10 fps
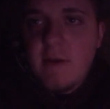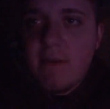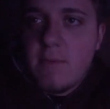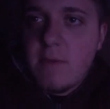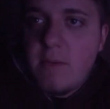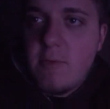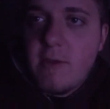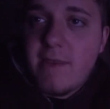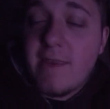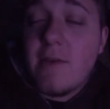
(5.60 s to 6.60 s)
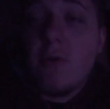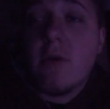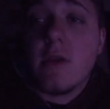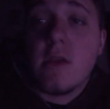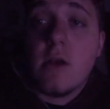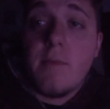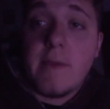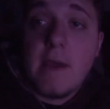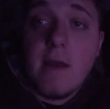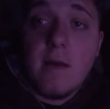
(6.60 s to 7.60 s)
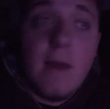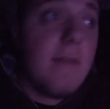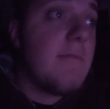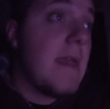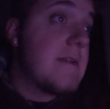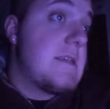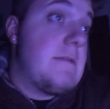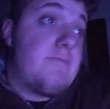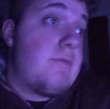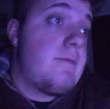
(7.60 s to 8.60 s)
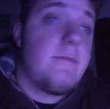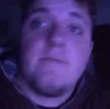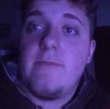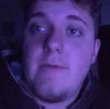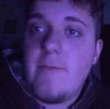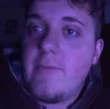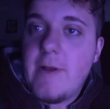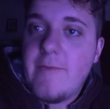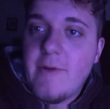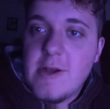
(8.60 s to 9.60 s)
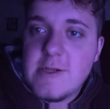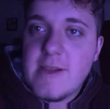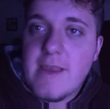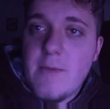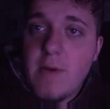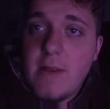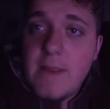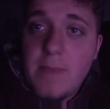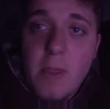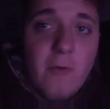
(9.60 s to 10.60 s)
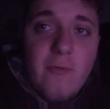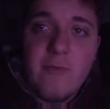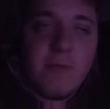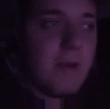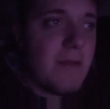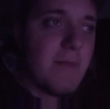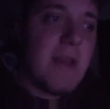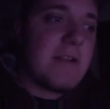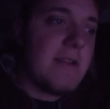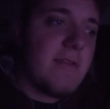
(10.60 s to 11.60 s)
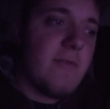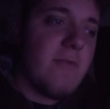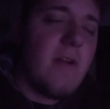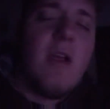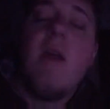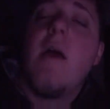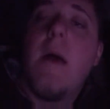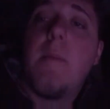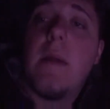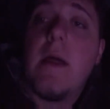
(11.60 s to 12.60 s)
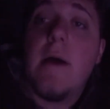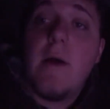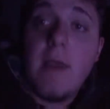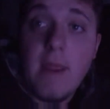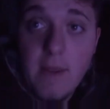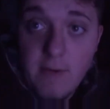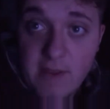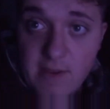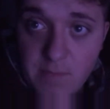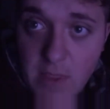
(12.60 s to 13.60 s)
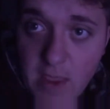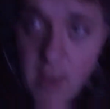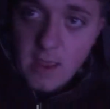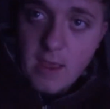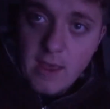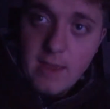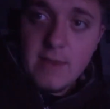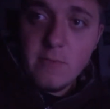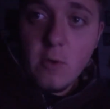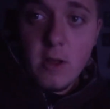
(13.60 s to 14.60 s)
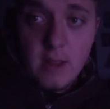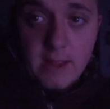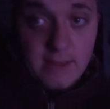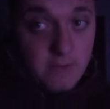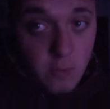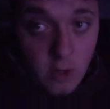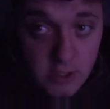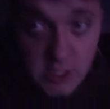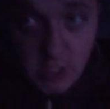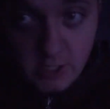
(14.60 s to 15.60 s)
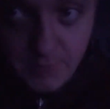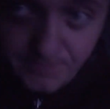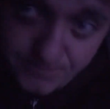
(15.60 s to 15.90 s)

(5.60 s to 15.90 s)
Wrestling, KB Wrestling, or you can call me Kyle. i actually, Ring of Honor just came on and oof, great matches so far. But uh, anyways, I wa- I did watch uh,